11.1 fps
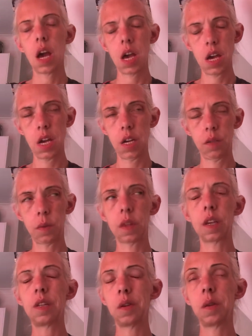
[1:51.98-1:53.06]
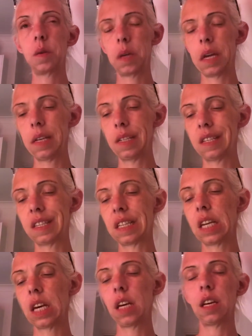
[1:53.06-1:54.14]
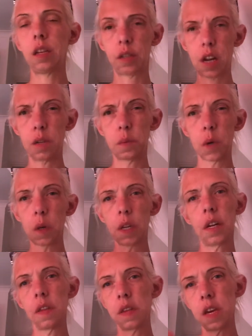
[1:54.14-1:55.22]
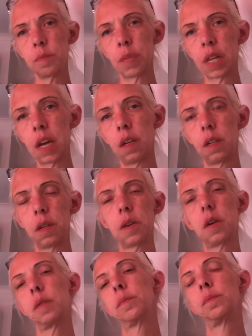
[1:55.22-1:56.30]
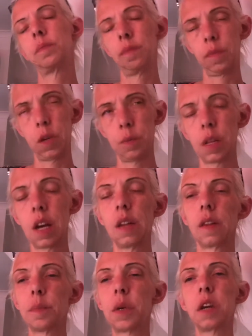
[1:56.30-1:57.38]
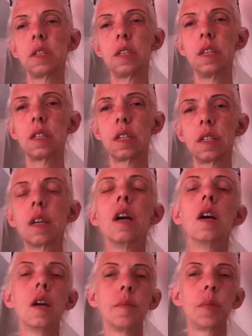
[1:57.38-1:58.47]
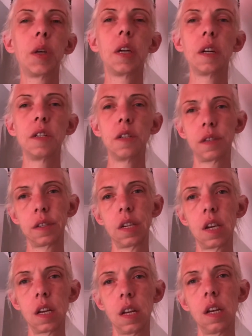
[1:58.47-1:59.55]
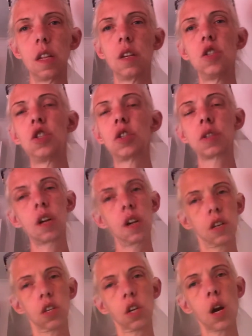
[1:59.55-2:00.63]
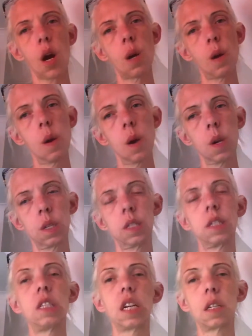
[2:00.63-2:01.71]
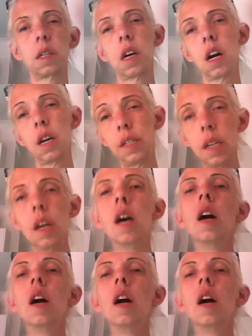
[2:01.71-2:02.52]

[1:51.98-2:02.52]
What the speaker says: and what they do is they kind of roll it on the implant, or the prosthesis, put it on your skin, and then you just kind of stick her on,